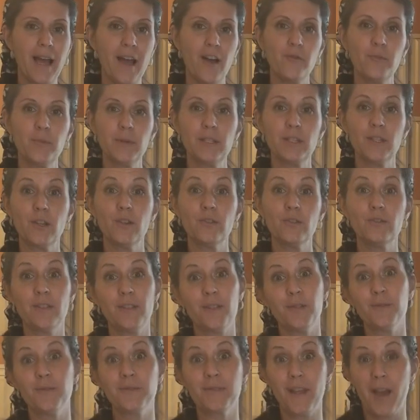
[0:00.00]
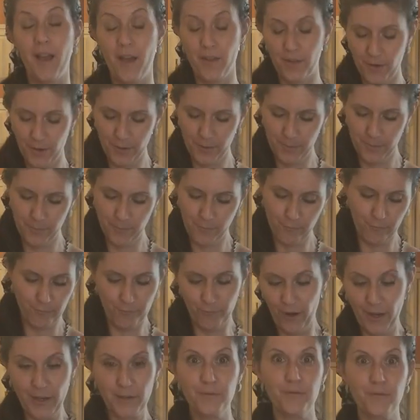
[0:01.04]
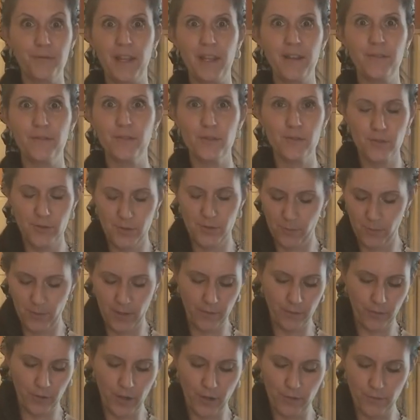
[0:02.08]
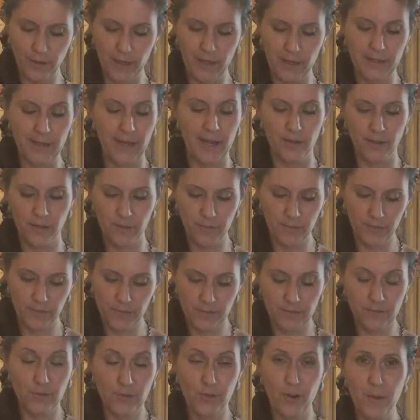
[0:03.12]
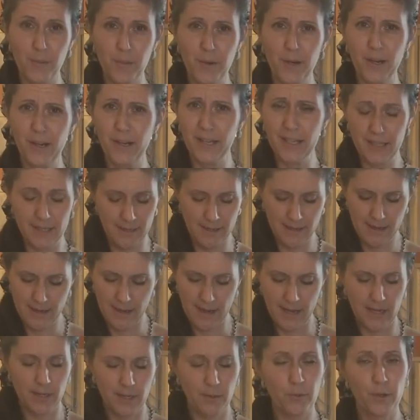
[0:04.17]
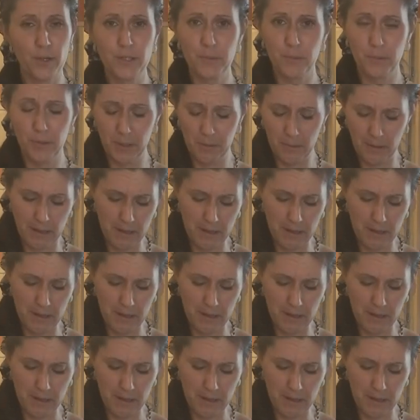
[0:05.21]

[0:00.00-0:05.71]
I have been known to use other red flavors whenever I ran out of strawberry, and it worked pretty